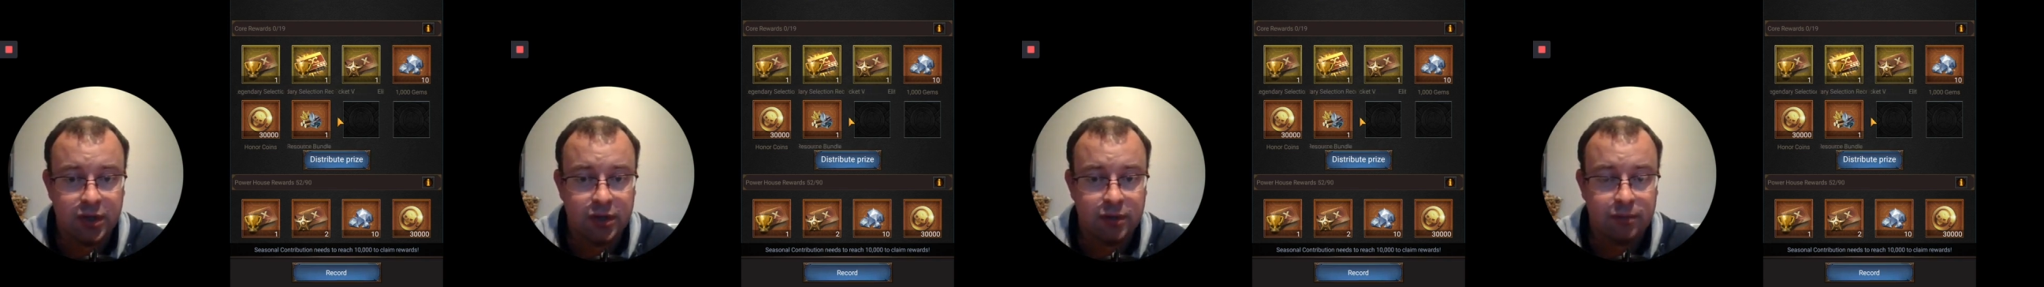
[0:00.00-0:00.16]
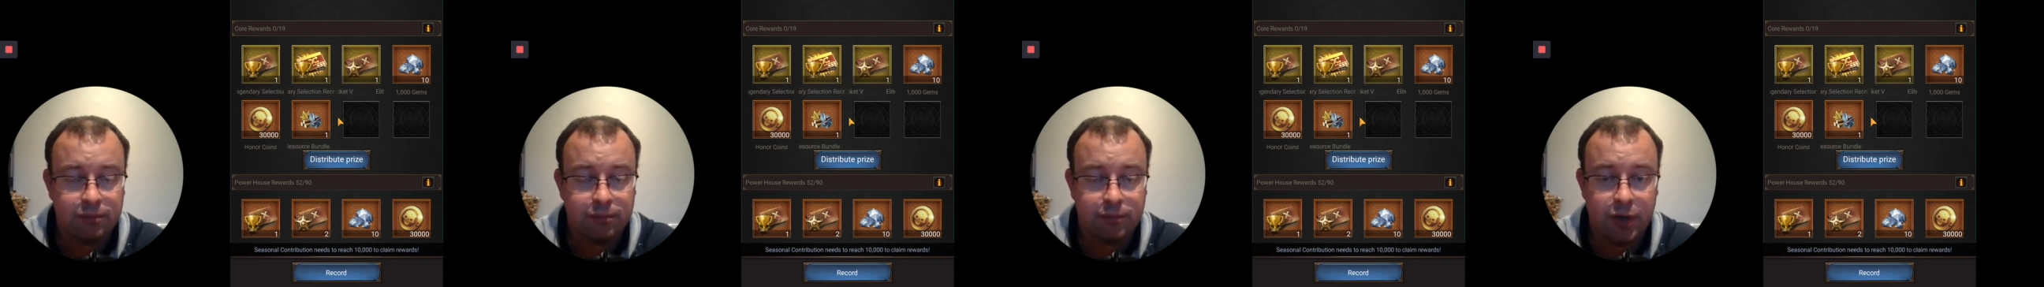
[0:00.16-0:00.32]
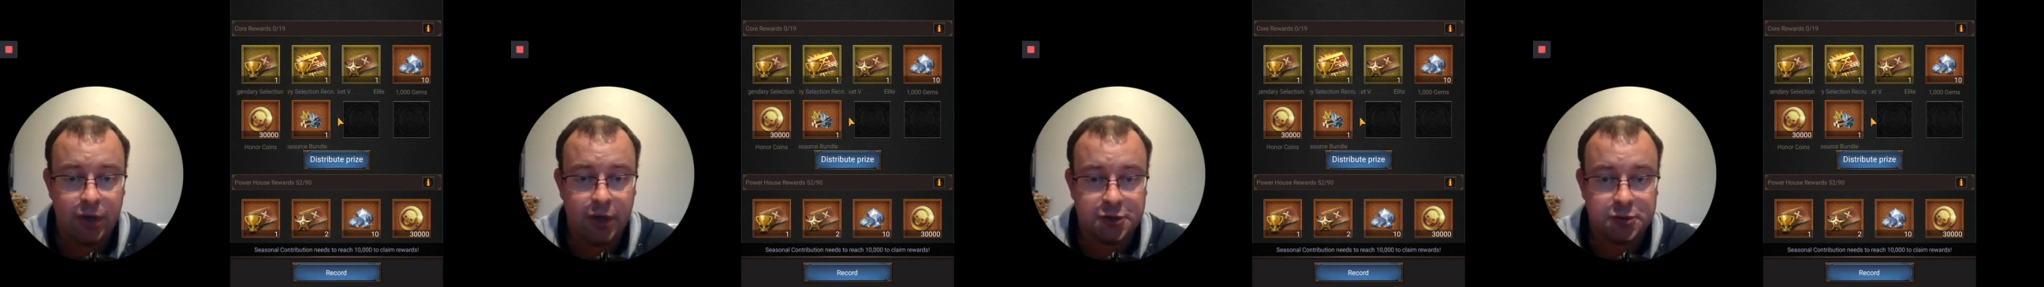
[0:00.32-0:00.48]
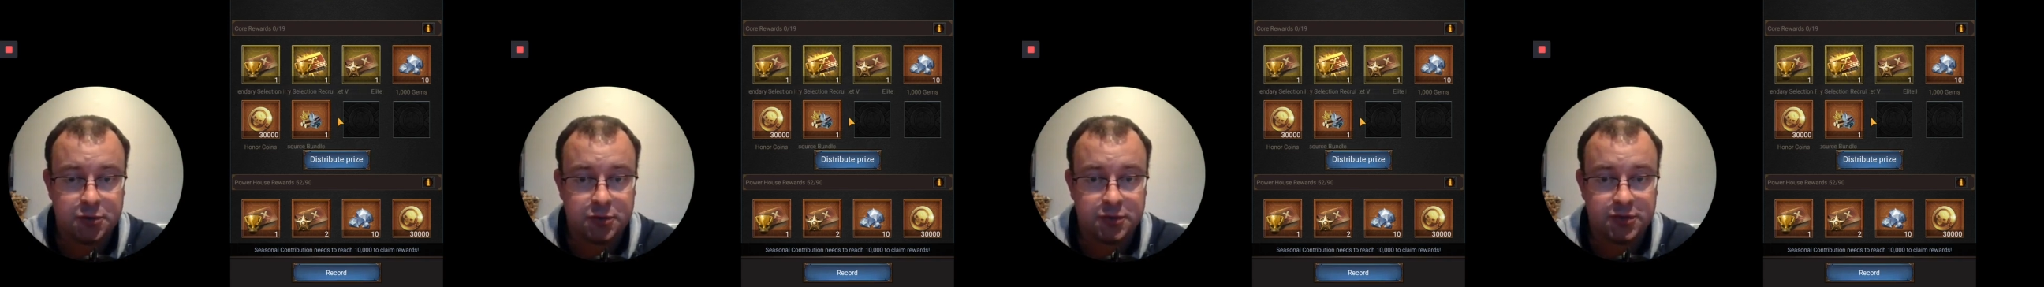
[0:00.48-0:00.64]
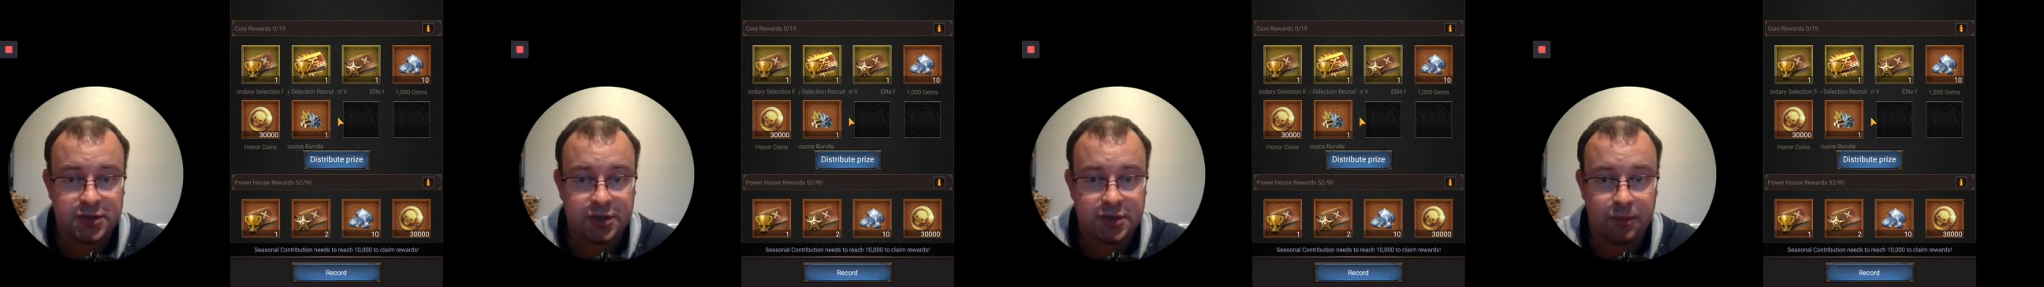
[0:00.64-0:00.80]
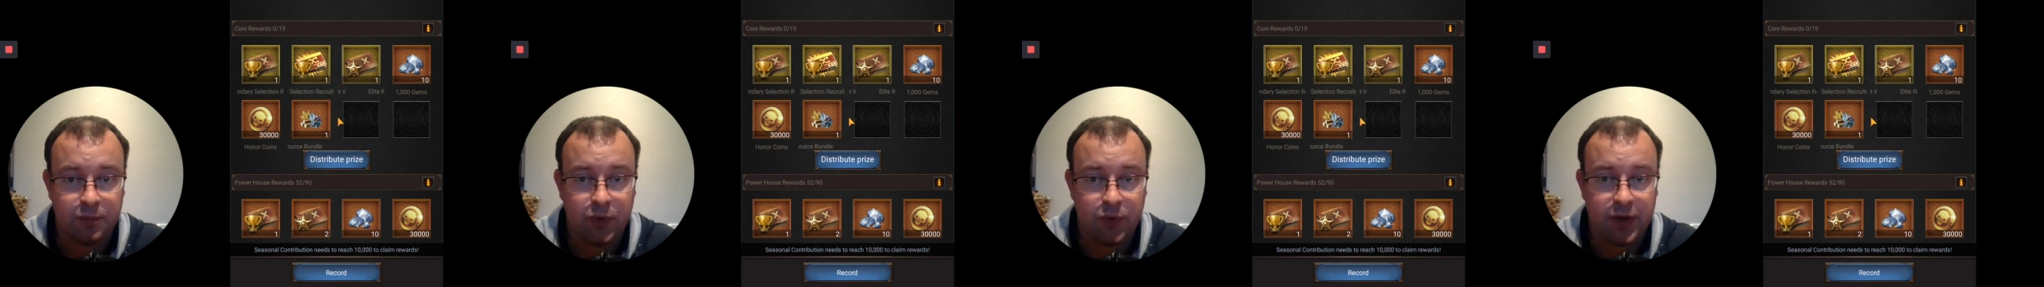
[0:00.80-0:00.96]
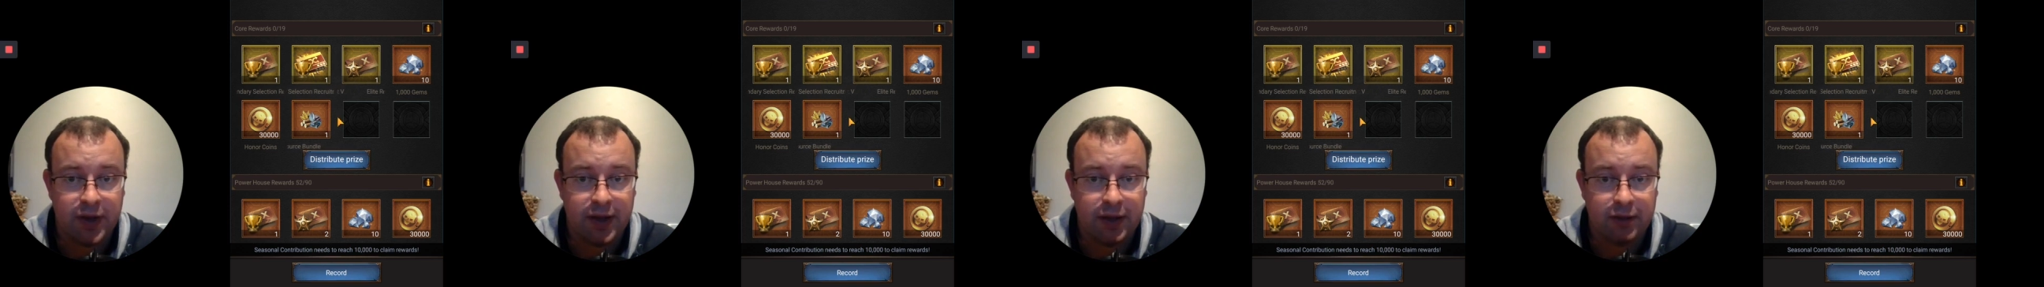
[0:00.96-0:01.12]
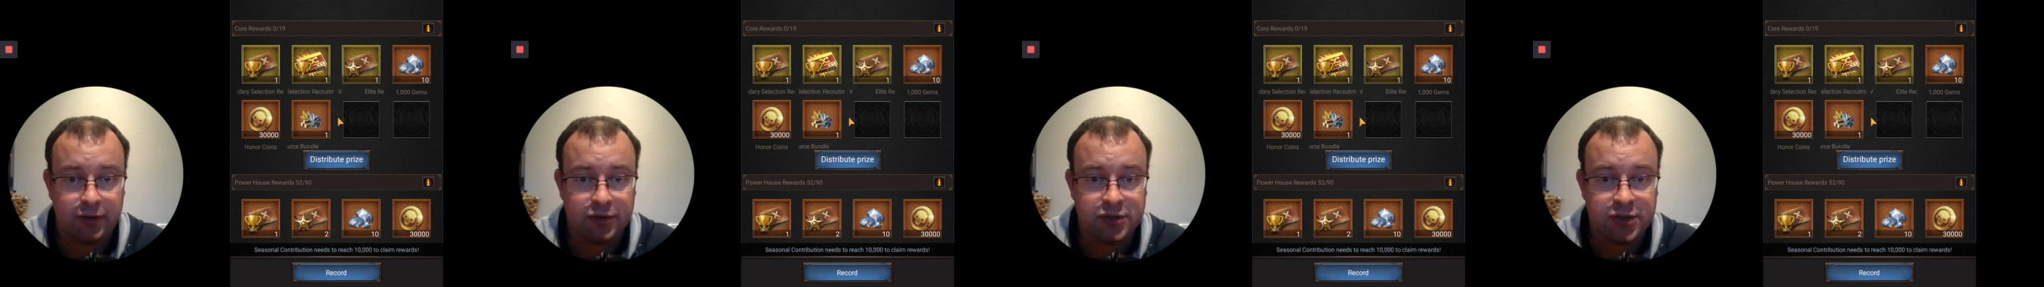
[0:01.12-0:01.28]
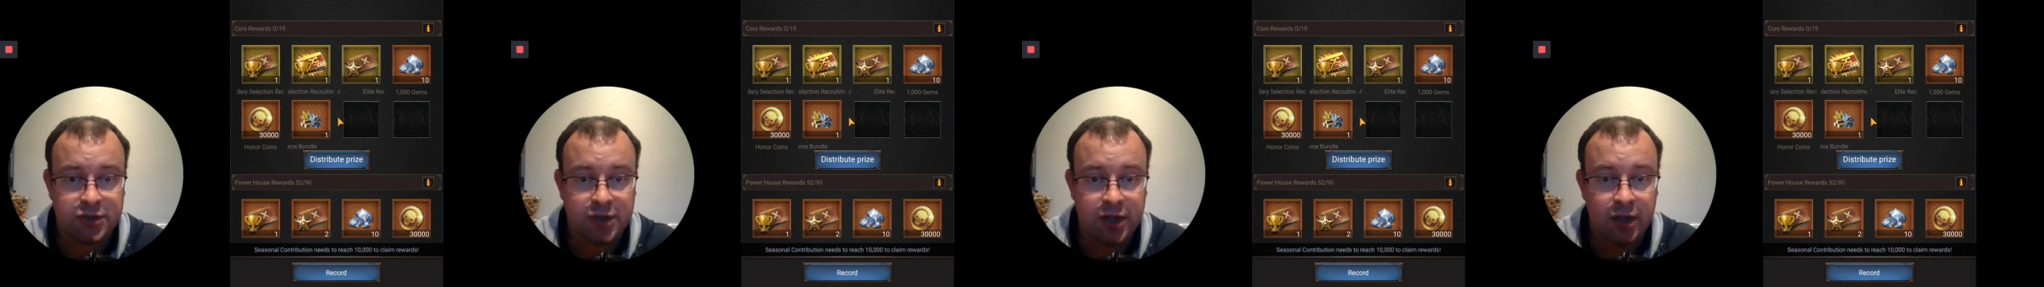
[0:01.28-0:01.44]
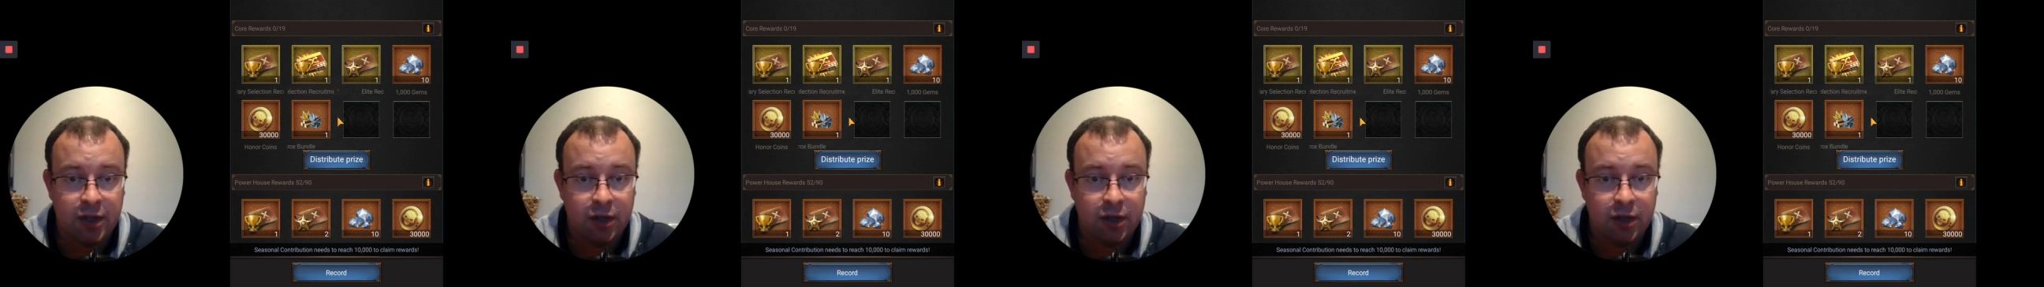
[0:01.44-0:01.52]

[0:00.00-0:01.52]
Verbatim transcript: merge with someone else.